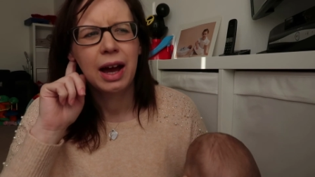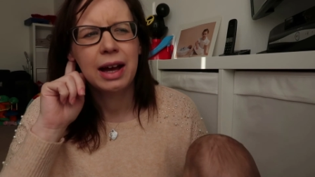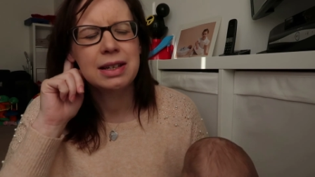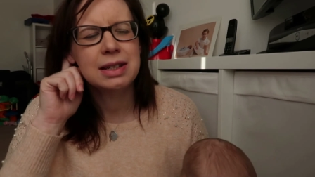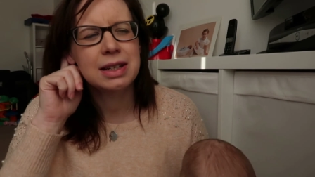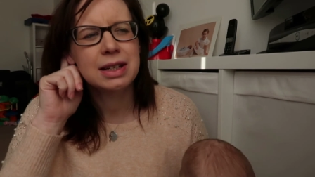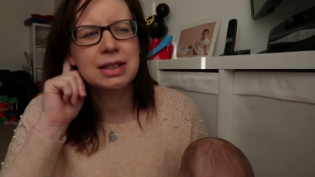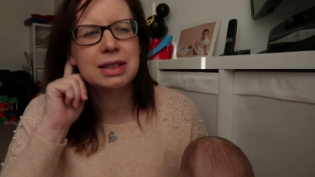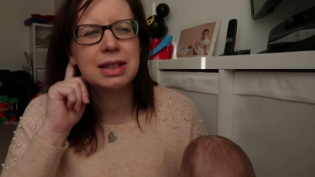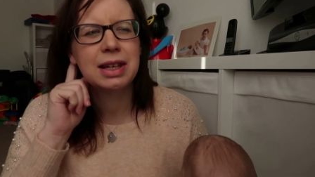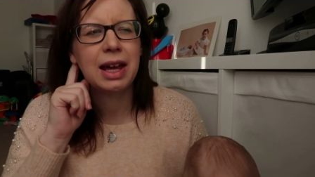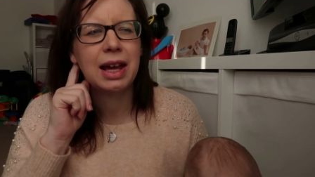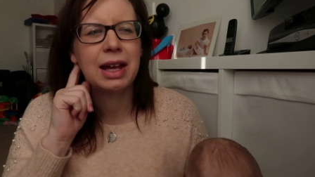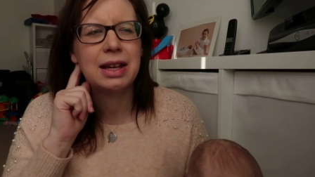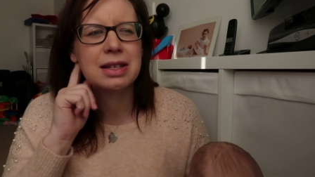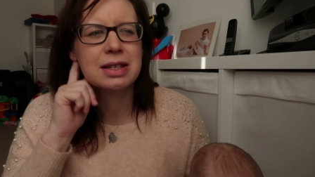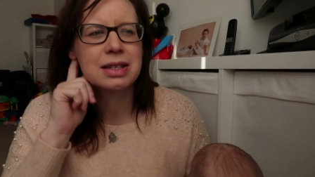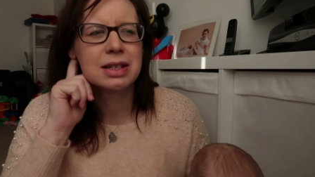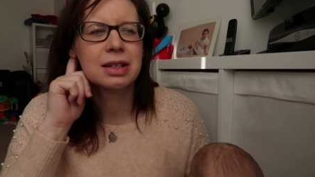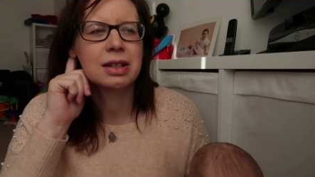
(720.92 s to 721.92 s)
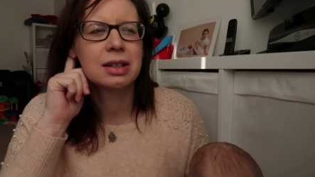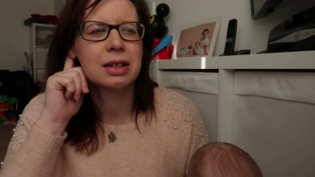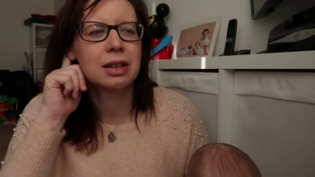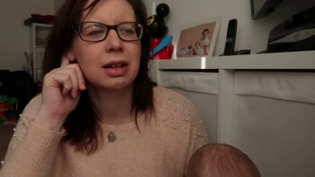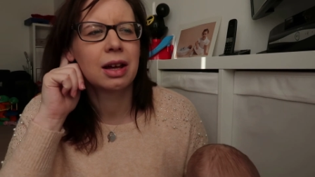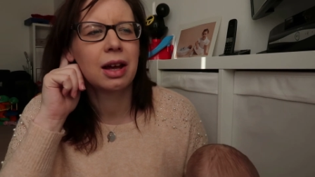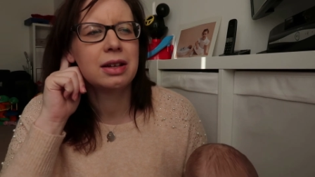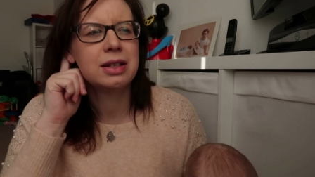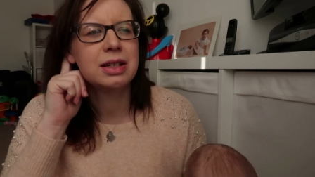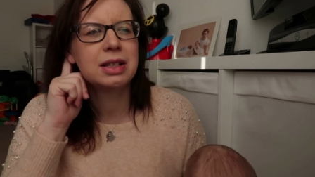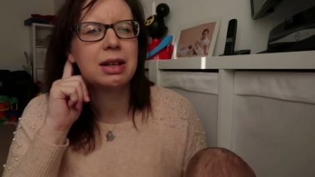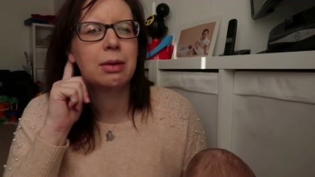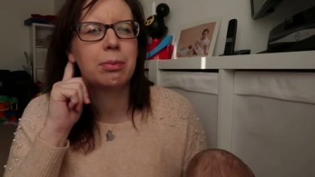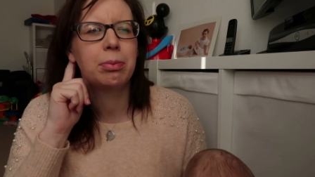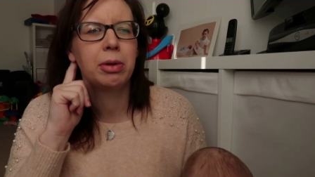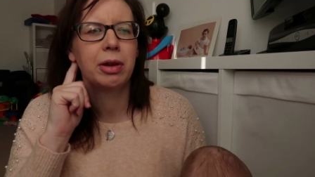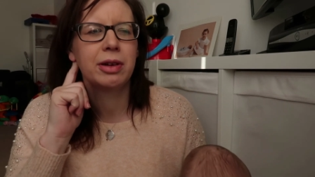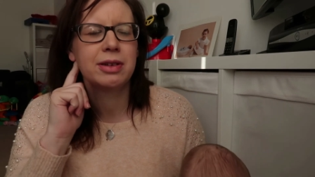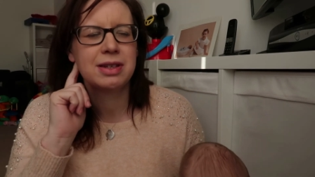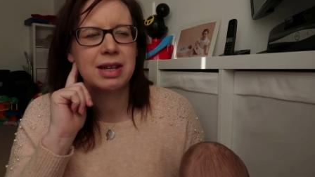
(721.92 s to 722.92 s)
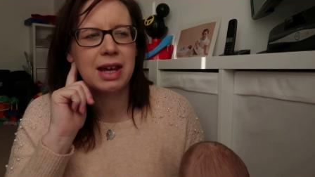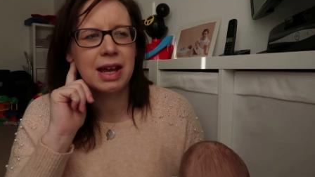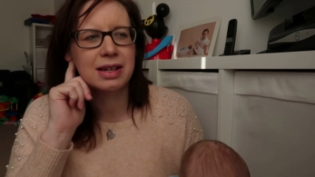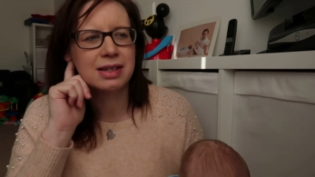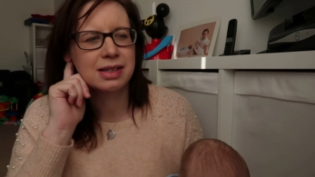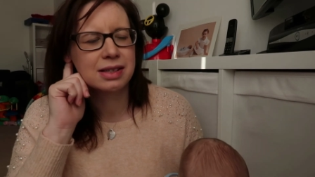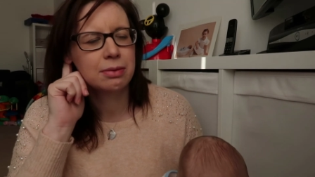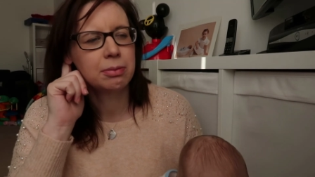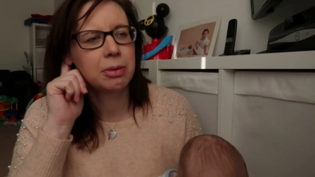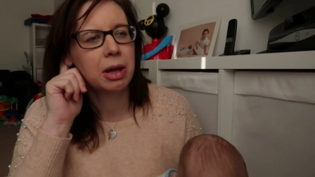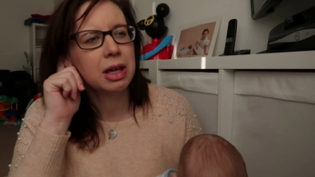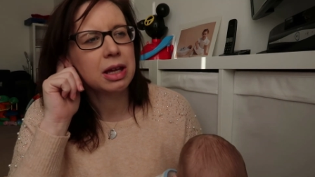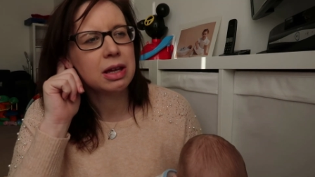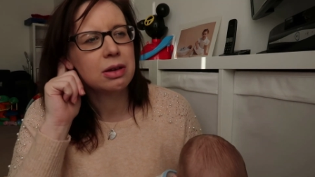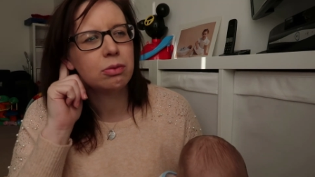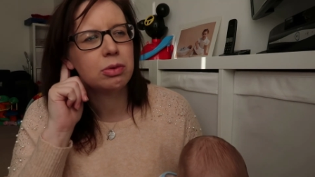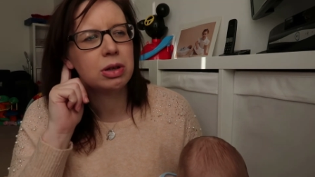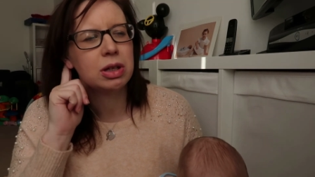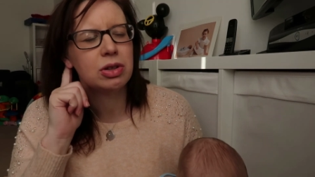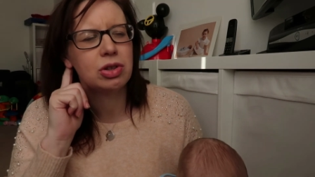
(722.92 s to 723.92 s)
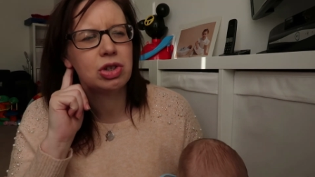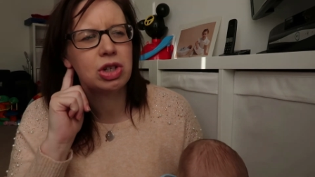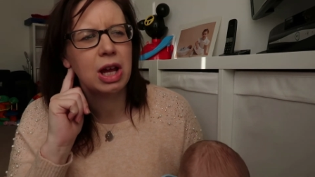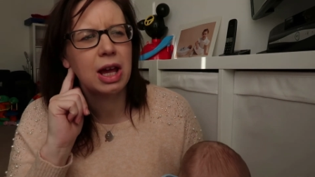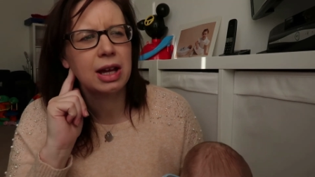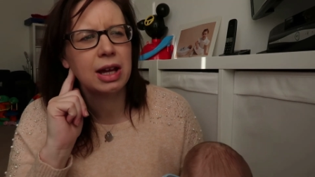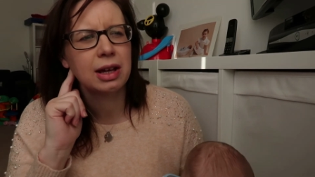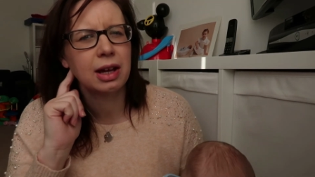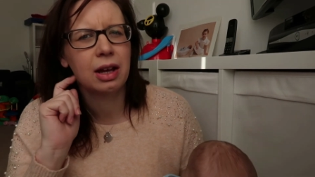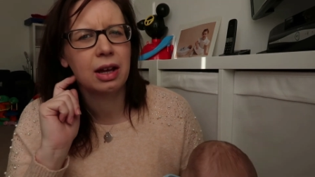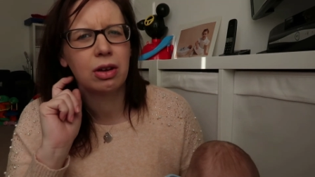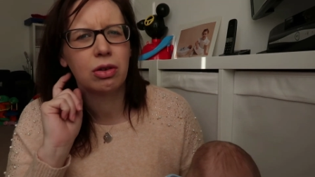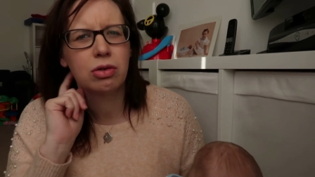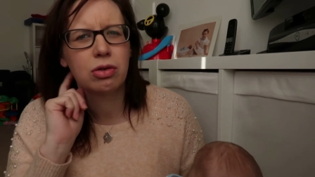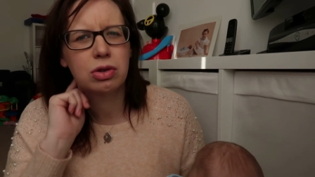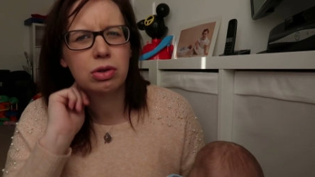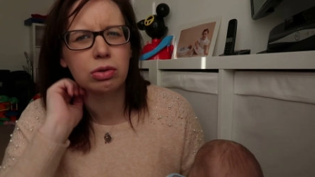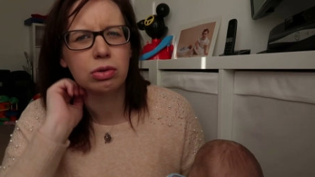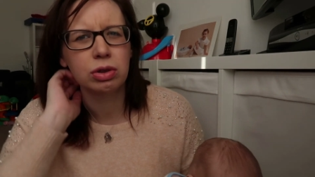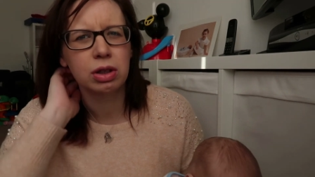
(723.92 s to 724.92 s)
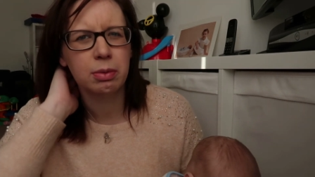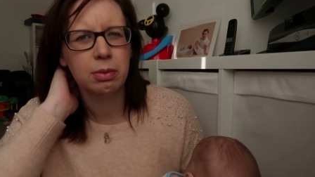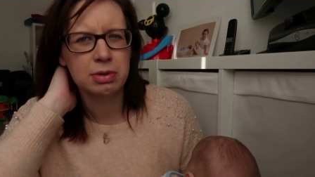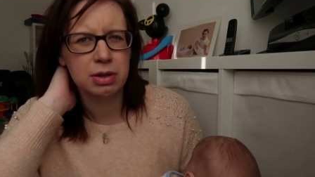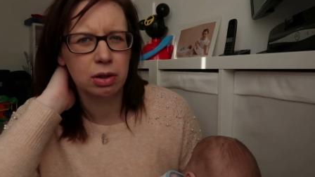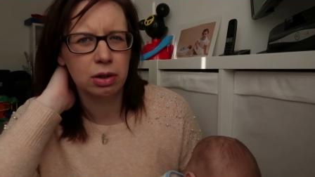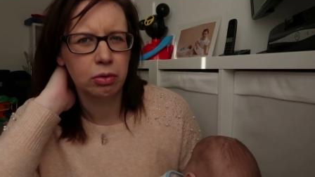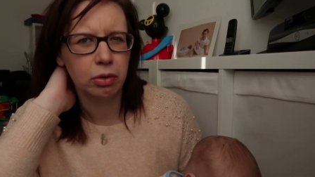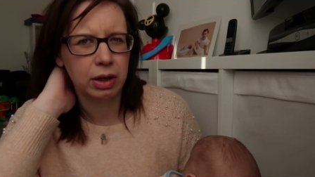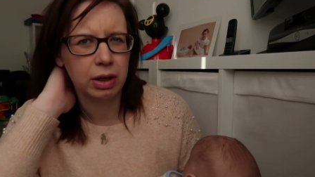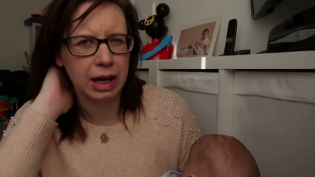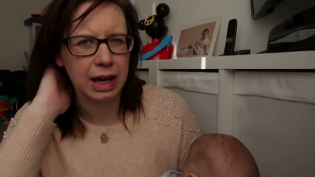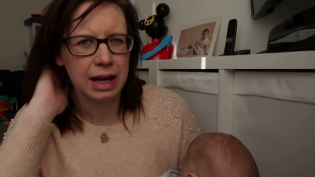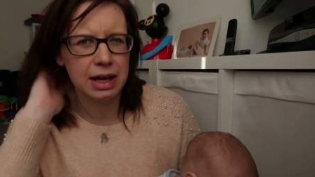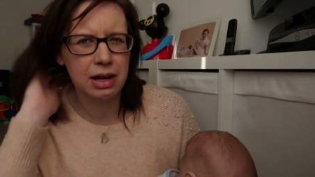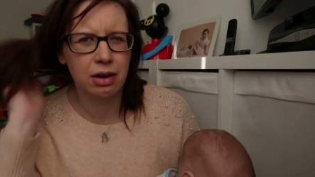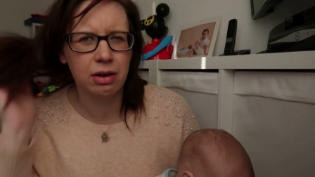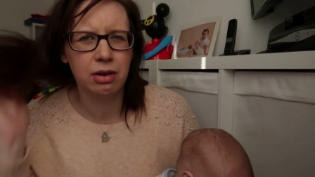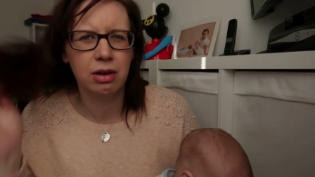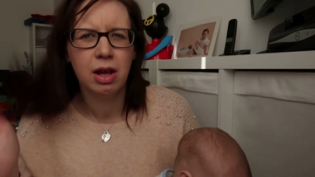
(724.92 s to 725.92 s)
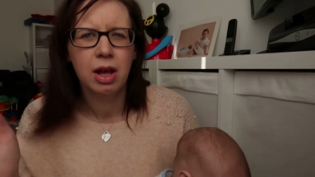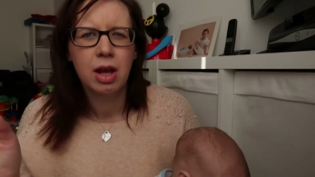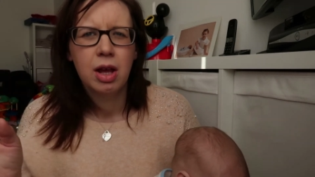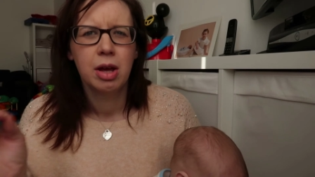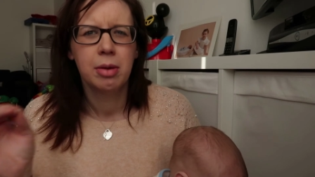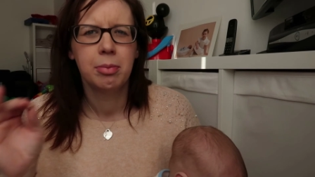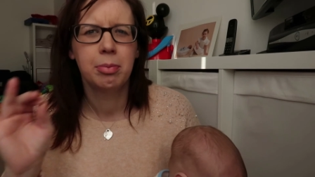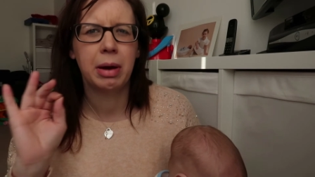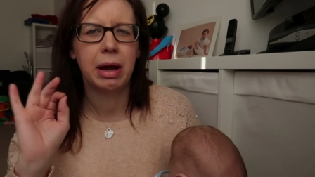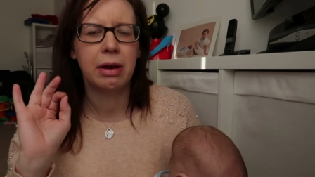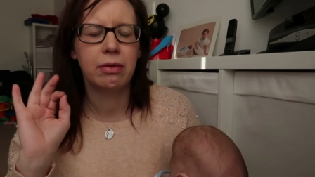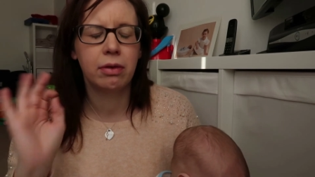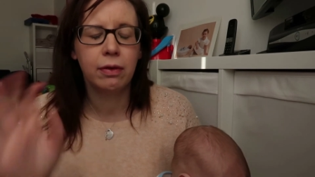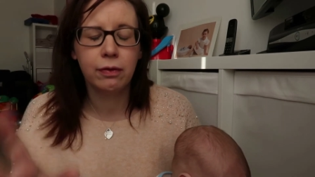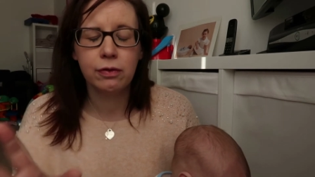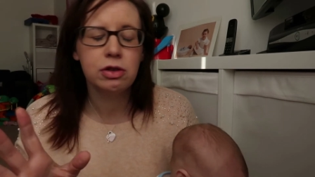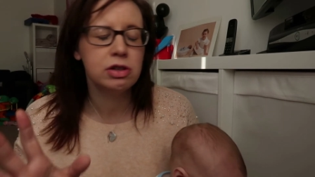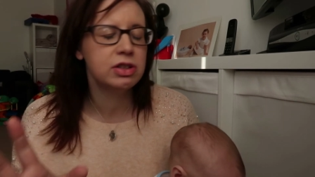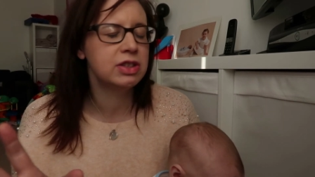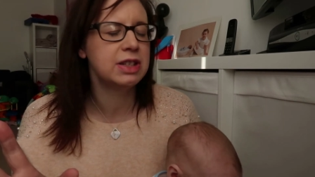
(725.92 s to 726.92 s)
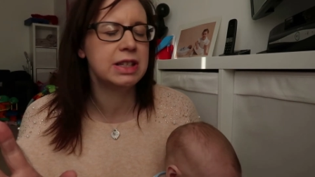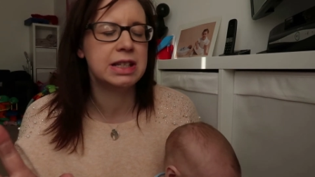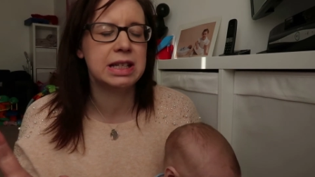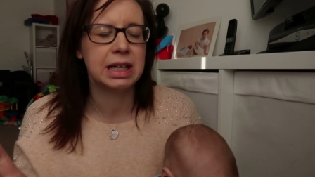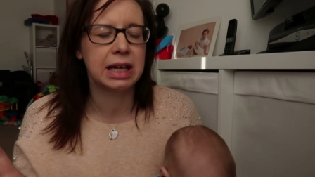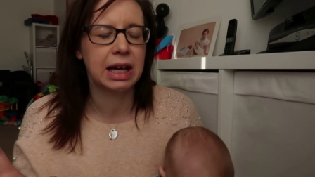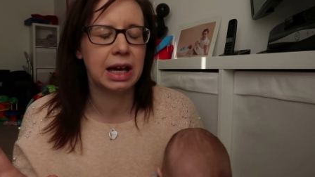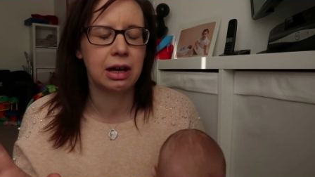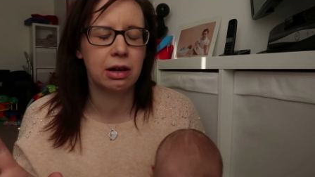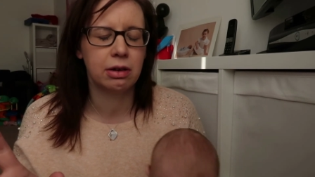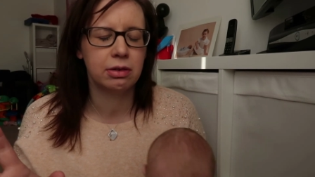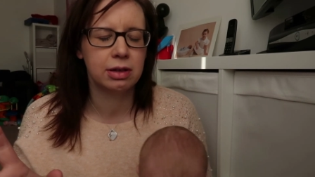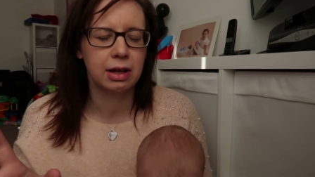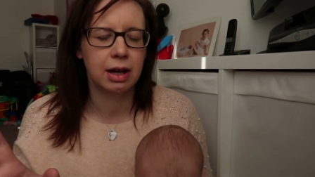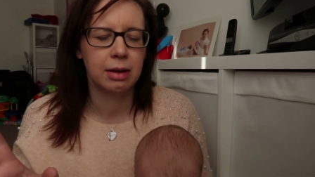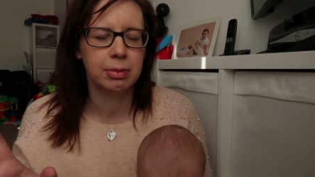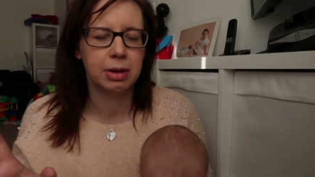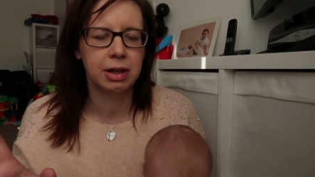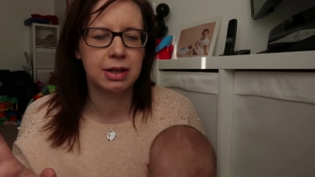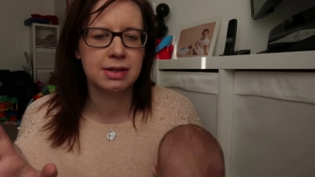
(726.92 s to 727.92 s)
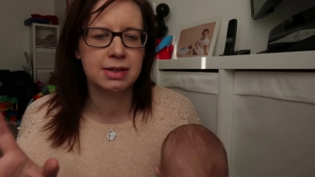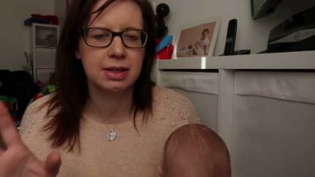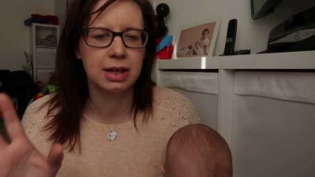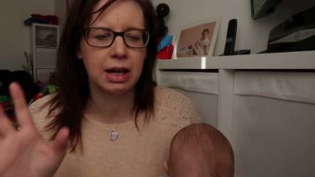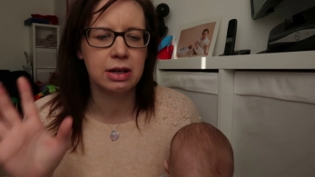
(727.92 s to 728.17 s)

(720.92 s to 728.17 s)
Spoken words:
I did get blood tests in my 8-week check, and I got told I was low on iron, but I refused to take iron tablets.